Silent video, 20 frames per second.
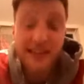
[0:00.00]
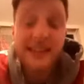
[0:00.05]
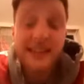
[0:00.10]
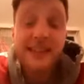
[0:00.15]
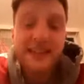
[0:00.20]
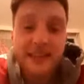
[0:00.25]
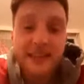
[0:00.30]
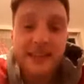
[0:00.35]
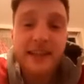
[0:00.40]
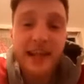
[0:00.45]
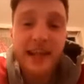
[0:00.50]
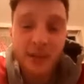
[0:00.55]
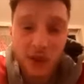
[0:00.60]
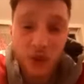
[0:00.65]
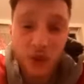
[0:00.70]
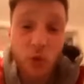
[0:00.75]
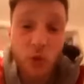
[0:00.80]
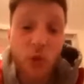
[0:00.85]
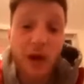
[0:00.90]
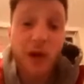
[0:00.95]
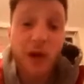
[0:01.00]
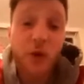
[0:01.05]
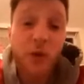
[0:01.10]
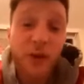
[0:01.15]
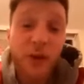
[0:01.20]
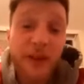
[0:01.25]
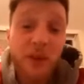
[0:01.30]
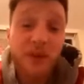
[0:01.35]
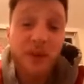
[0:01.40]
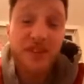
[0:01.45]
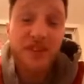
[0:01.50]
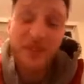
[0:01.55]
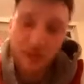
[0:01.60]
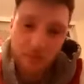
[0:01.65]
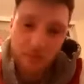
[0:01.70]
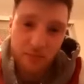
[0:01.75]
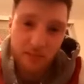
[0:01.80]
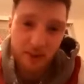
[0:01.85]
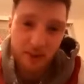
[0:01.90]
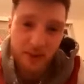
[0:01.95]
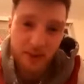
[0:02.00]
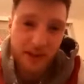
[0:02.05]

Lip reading: He did that. Do you know why I know it was him?